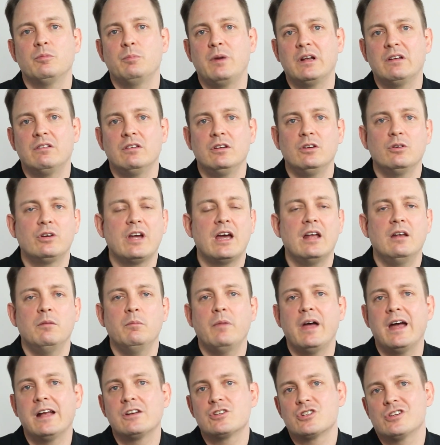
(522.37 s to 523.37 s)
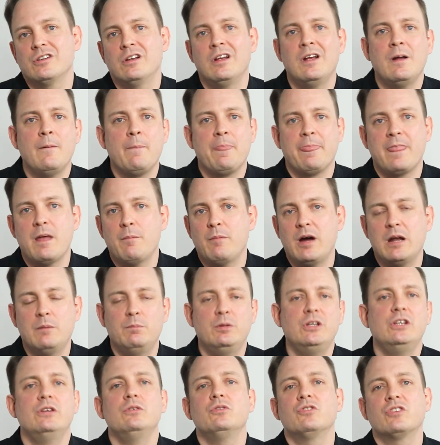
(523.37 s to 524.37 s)
but you can imagine there might
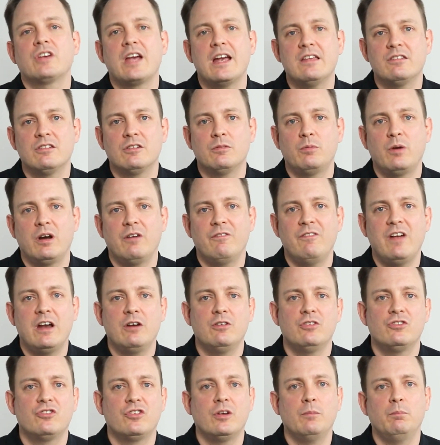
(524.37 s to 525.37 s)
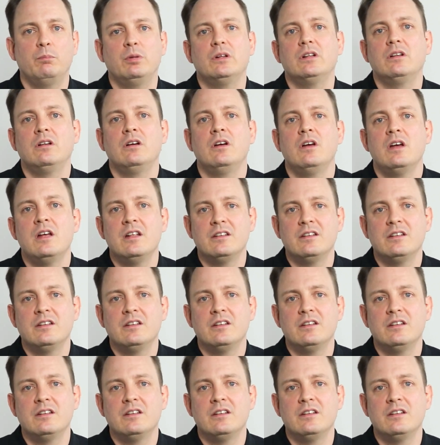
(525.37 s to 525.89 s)
be use cases where a very simple